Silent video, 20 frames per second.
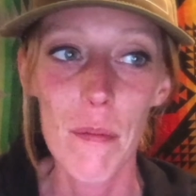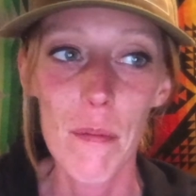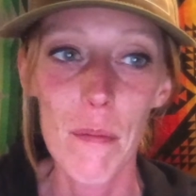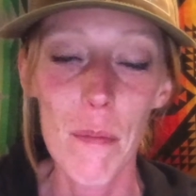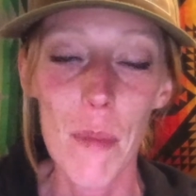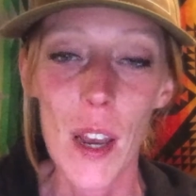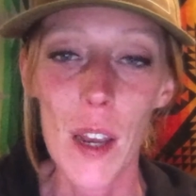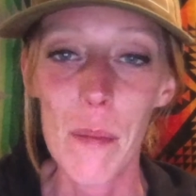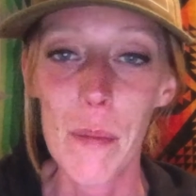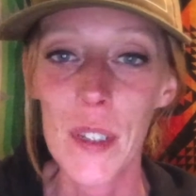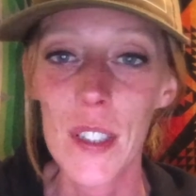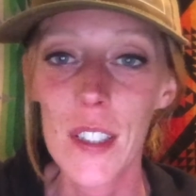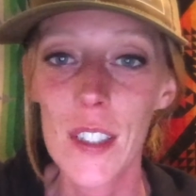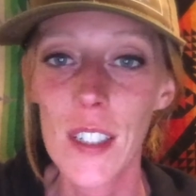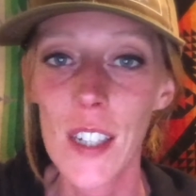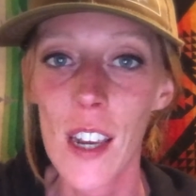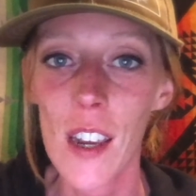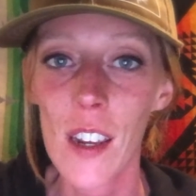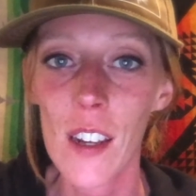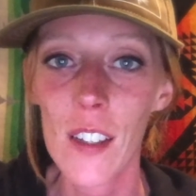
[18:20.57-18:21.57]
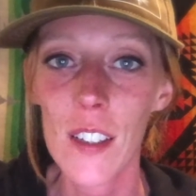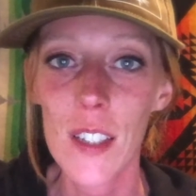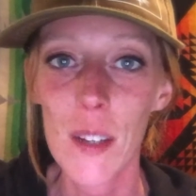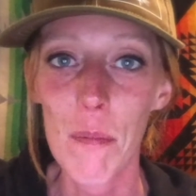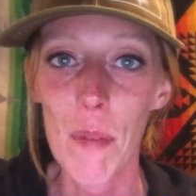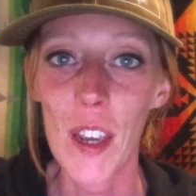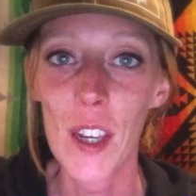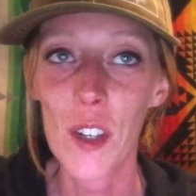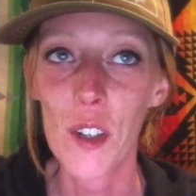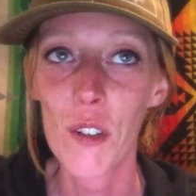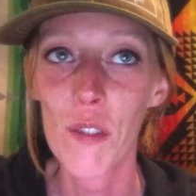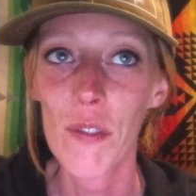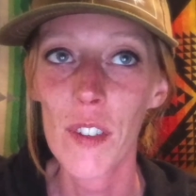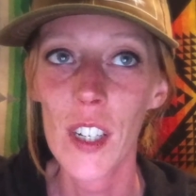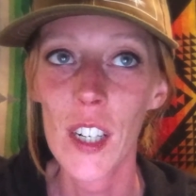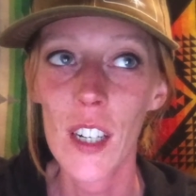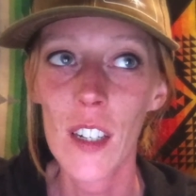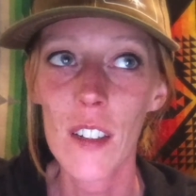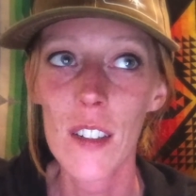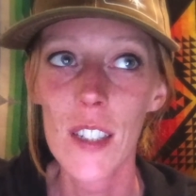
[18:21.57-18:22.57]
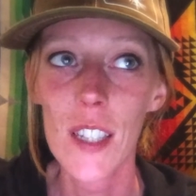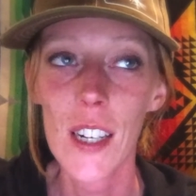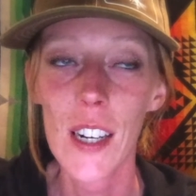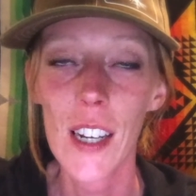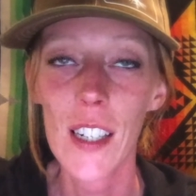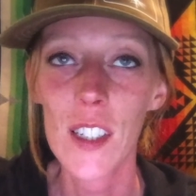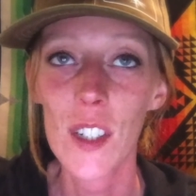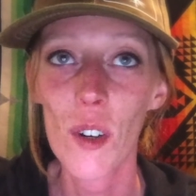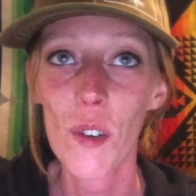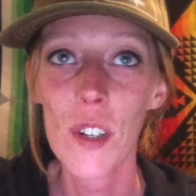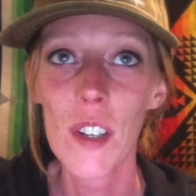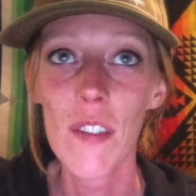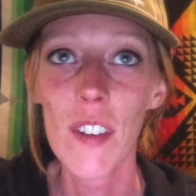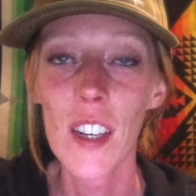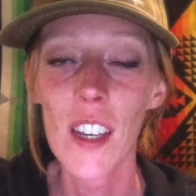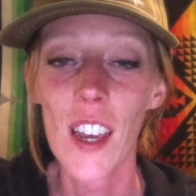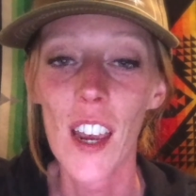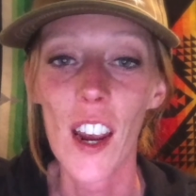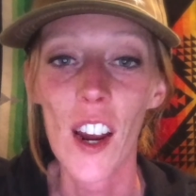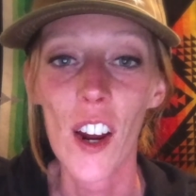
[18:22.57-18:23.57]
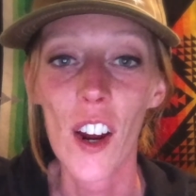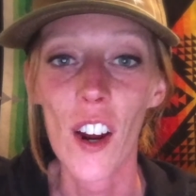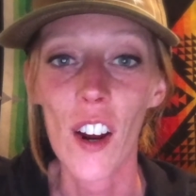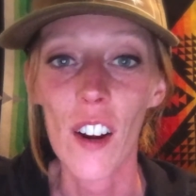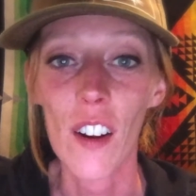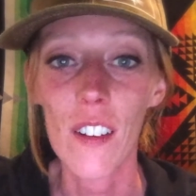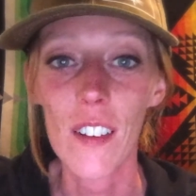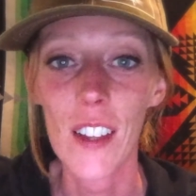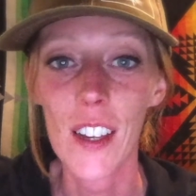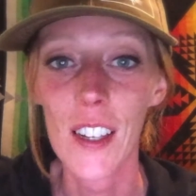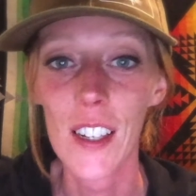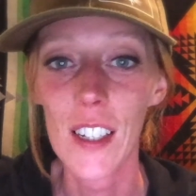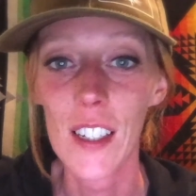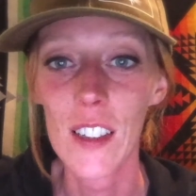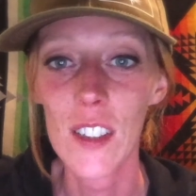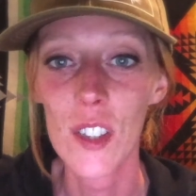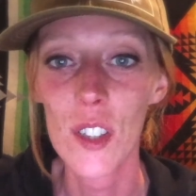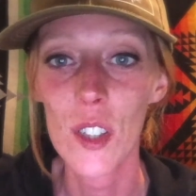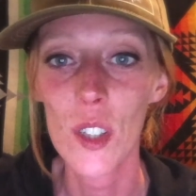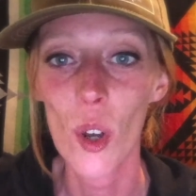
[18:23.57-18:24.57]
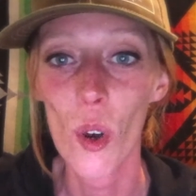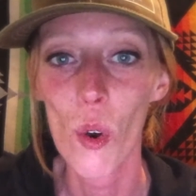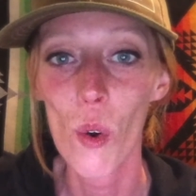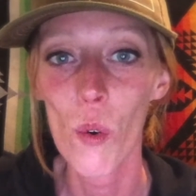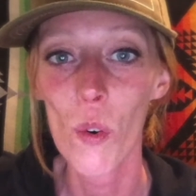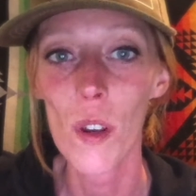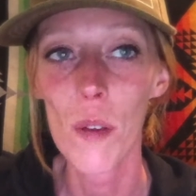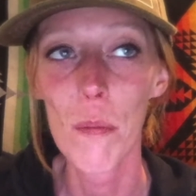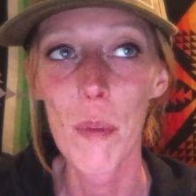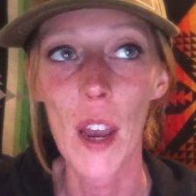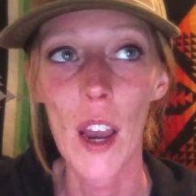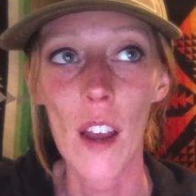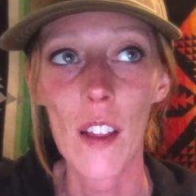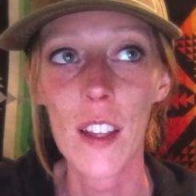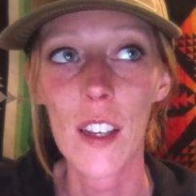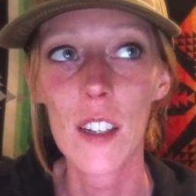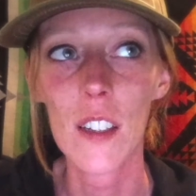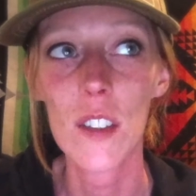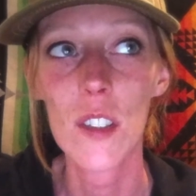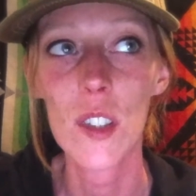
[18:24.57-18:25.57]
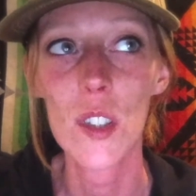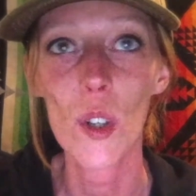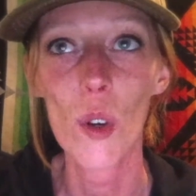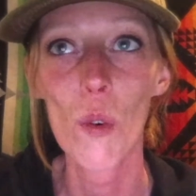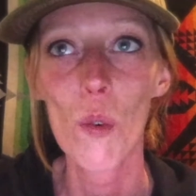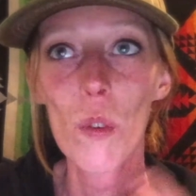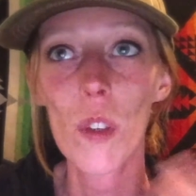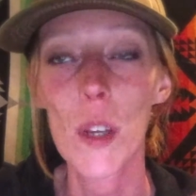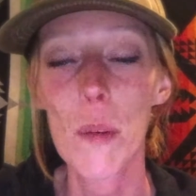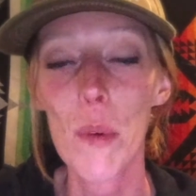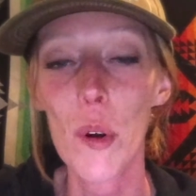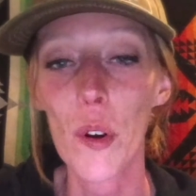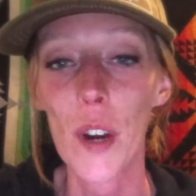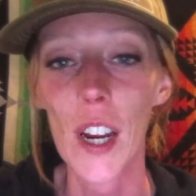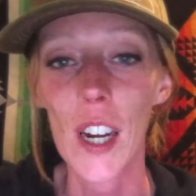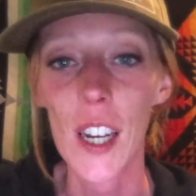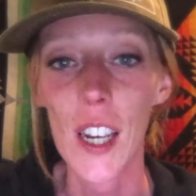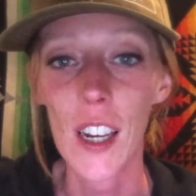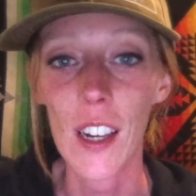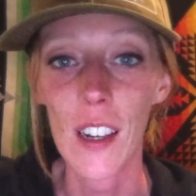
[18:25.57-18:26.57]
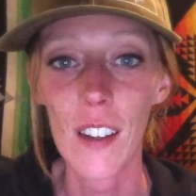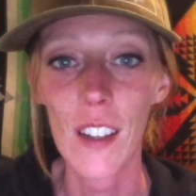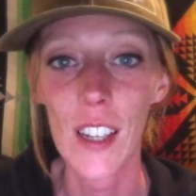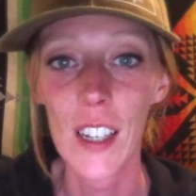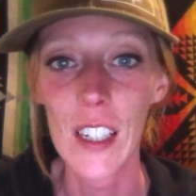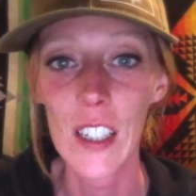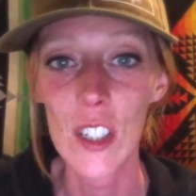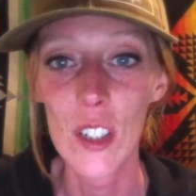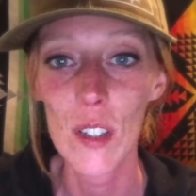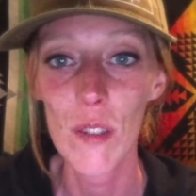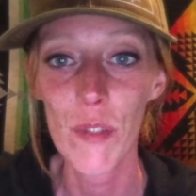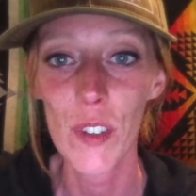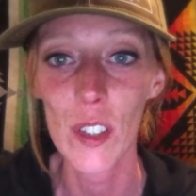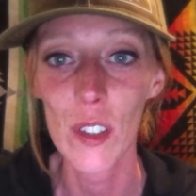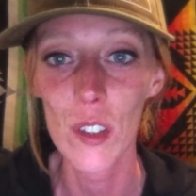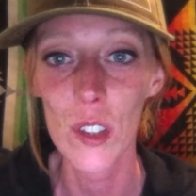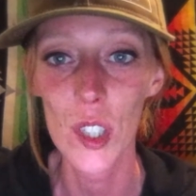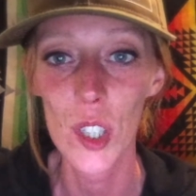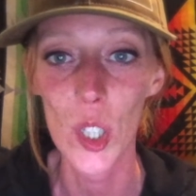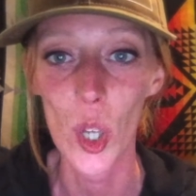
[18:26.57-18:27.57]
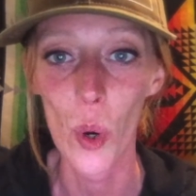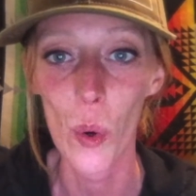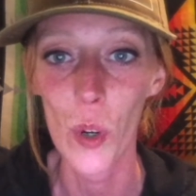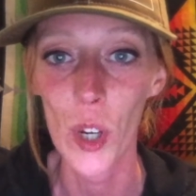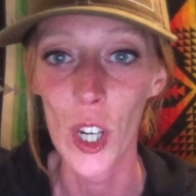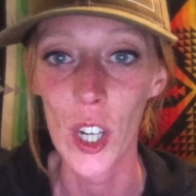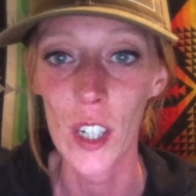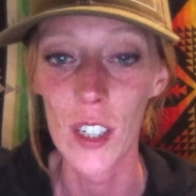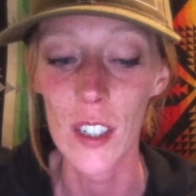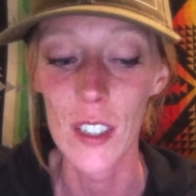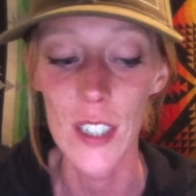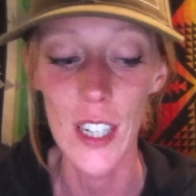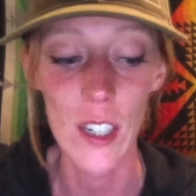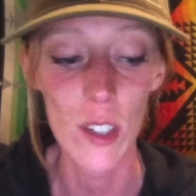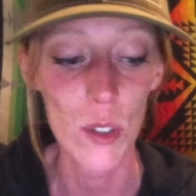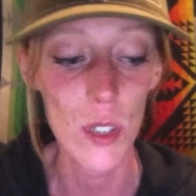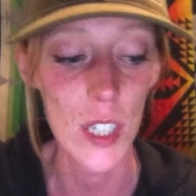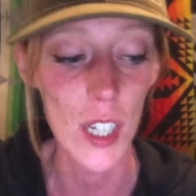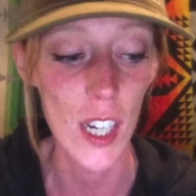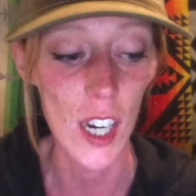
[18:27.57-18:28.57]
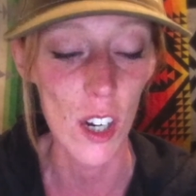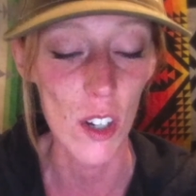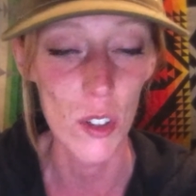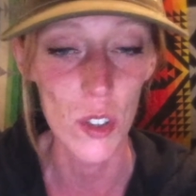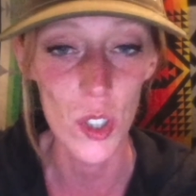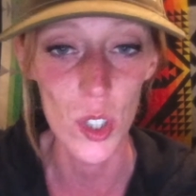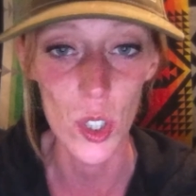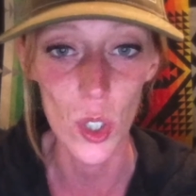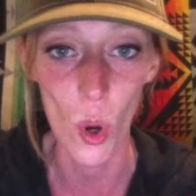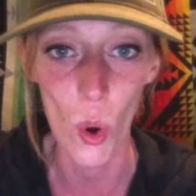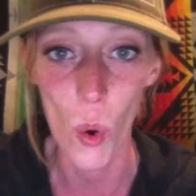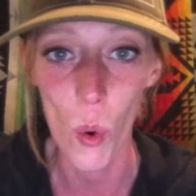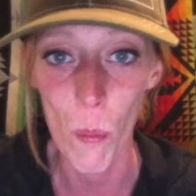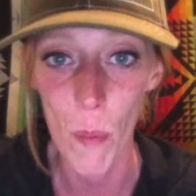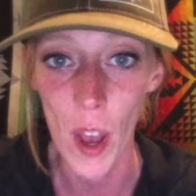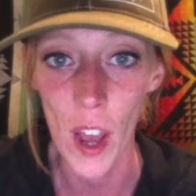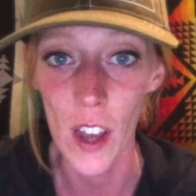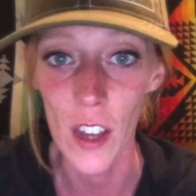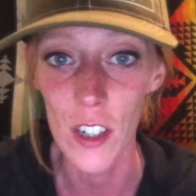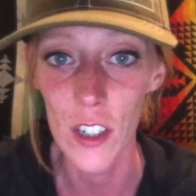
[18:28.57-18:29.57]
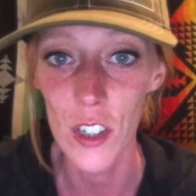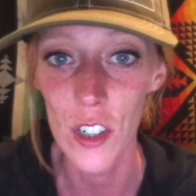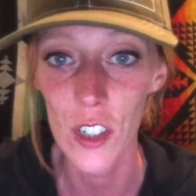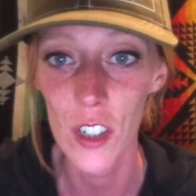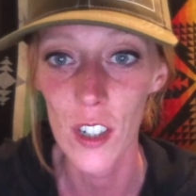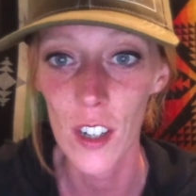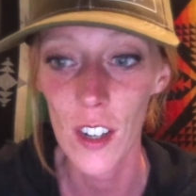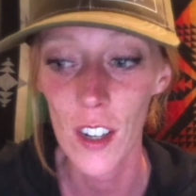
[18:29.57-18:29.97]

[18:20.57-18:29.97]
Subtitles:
my mistakes and my goofiness. And I don't even care. Like, it's so it's so liberating. Like, it just feels so good. Cause I used to care so much